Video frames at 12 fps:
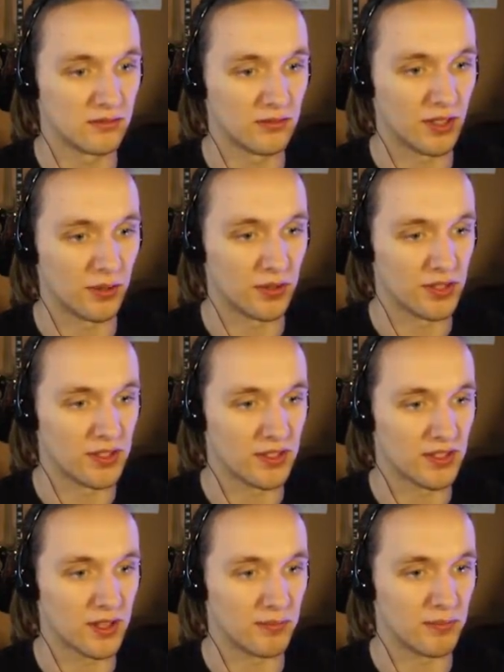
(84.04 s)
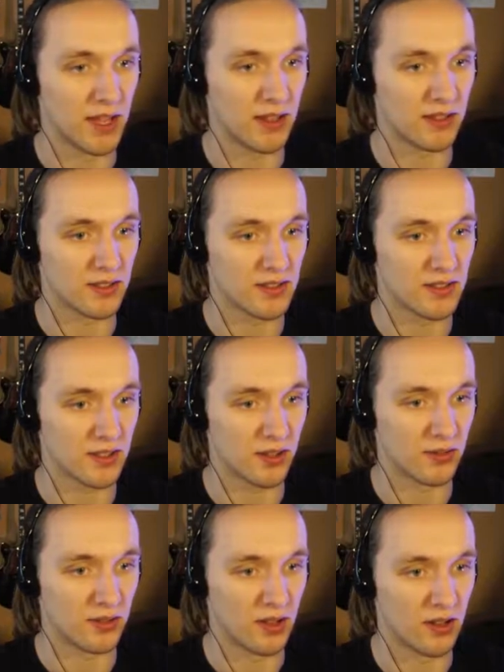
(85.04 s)
There was something else
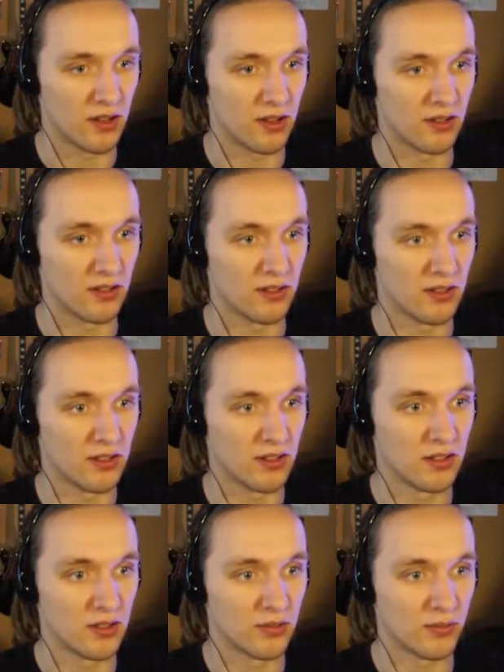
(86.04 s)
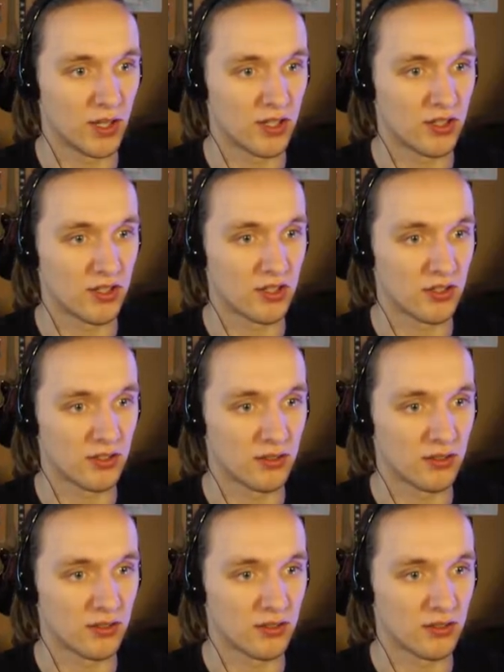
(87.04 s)
going on, which